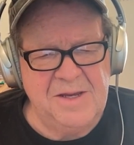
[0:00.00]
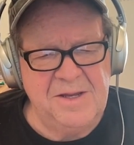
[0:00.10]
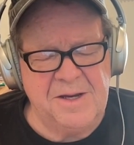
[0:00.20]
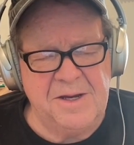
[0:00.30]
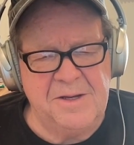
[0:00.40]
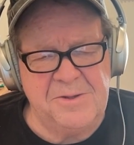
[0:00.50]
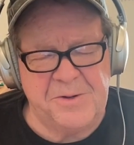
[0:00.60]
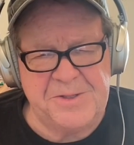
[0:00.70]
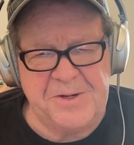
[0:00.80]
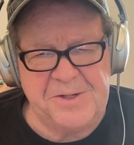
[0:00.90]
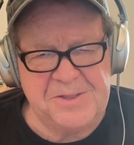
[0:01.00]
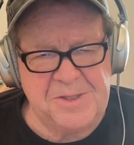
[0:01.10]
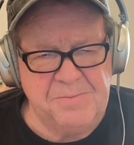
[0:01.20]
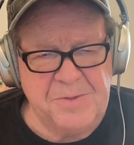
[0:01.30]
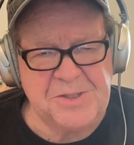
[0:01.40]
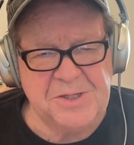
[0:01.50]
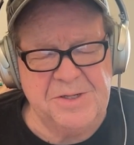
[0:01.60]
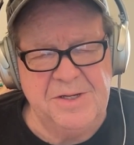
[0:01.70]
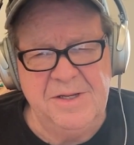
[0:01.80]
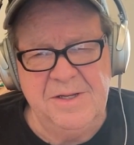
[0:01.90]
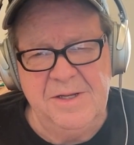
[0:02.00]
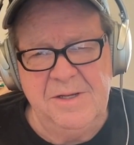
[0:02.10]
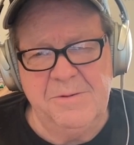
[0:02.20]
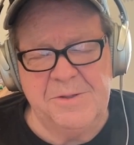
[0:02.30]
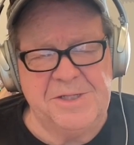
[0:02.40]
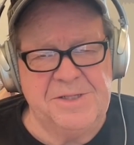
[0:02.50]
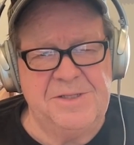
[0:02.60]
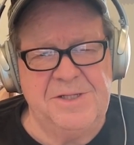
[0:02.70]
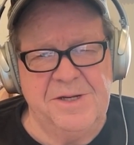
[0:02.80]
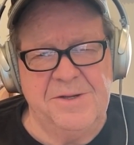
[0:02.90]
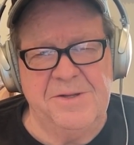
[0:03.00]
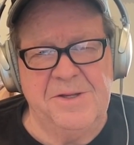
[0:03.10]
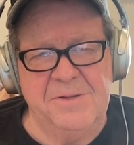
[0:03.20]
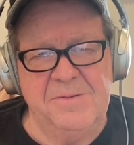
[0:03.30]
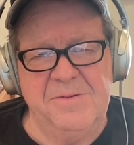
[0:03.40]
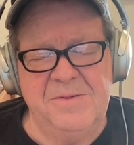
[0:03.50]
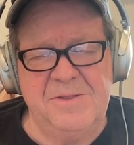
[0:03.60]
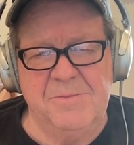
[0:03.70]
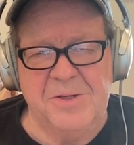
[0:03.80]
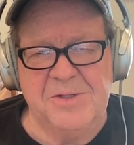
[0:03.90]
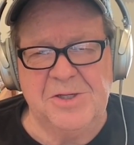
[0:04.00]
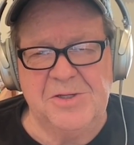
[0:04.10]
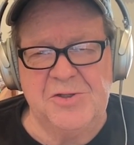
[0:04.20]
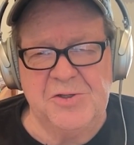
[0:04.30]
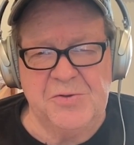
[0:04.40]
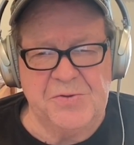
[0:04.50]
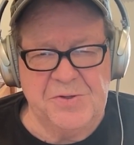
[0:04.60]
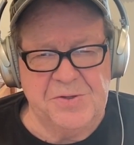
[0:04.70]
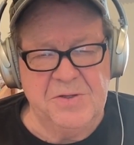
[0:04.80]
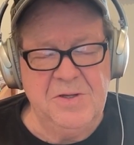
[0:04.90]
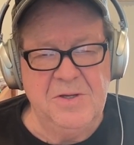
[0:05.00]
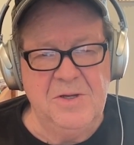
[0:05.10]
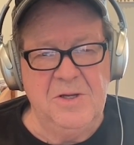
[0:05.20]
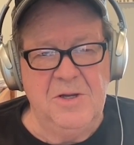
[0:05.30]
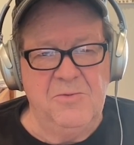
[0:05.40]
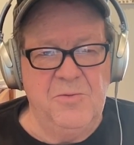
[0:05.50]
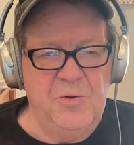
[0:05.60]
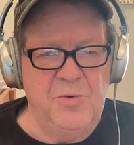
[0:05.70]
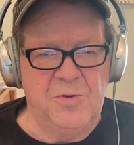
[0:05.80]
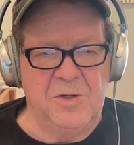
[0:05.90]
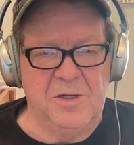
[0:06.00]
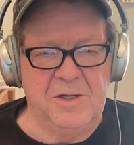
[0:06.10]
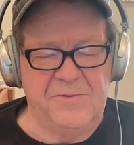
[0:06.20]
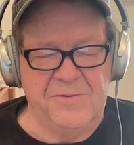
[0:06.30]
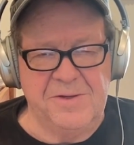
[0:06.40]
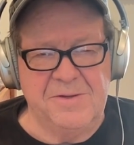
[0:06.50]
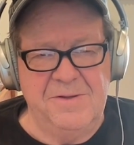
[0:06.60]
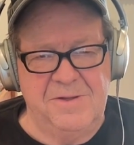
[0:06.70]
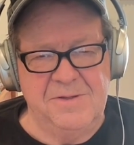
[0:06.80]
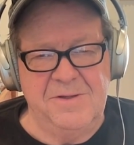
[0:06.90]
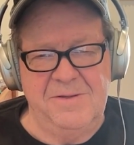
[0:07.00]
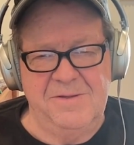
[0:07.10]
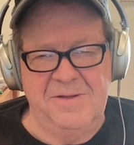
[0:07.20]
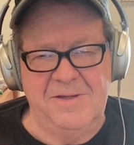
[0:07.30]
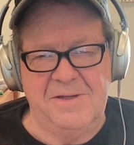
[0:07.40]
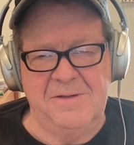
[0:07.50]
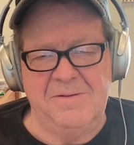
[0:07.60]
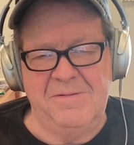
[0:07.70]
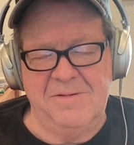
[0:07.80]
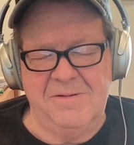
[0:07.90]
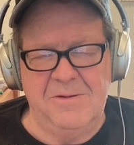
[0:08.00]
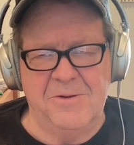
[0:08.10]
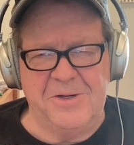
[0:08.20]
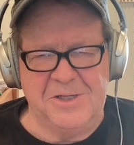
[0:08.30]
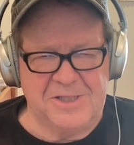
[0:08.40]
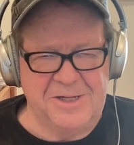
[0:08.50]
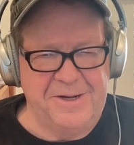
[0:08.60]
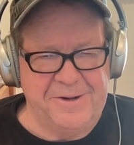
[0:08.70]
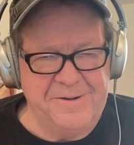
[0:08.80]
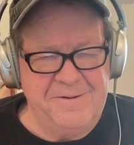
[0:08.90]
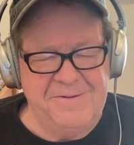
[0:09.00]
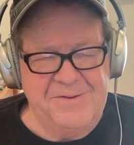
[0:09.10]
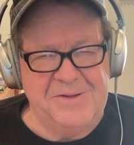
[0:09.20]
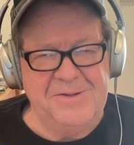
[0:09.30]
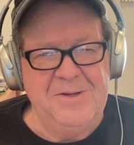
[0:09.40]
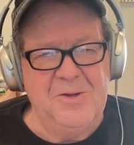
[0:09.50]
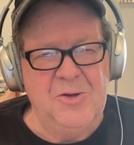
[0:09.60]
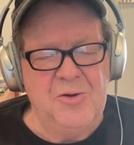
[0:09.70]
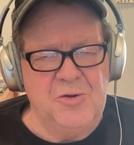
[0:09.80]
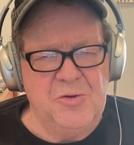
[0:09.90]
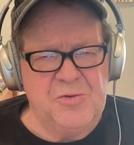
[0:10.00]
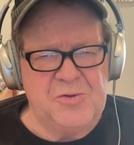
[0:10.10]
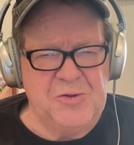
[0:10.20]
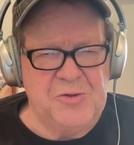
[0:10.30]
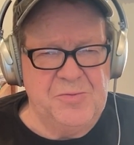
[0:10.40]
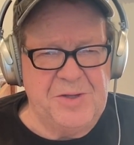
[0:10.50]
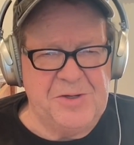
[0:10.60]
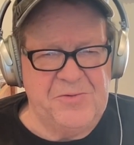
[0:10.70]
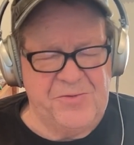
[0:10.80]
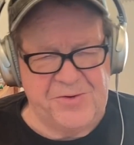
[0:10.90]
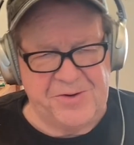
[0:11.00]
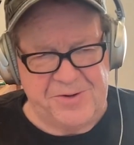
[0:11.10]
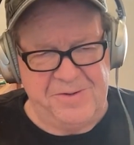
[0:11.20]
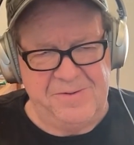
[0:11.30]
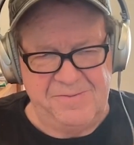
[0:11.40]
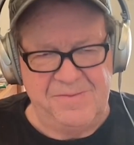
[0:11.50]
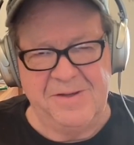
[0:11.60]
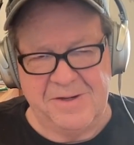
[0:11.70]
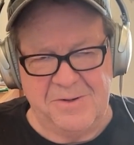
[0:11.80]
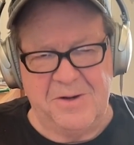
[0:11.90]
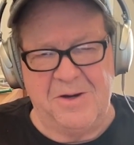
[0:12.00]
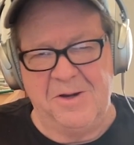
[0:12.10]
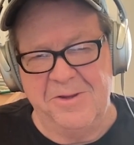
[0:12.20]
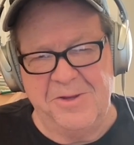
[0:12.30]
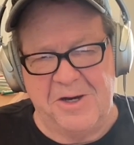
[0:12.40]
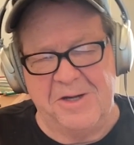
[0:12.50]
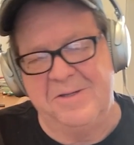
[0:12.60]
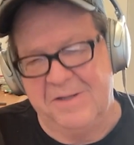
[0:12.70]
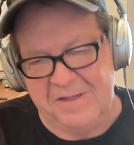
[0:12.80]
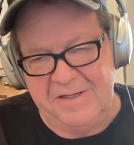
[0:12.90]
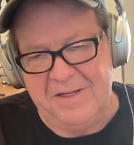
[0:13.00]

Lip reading: authoritarian submission, which is, the submission to the rule of the glorious leader, or to whom they defer, all thought and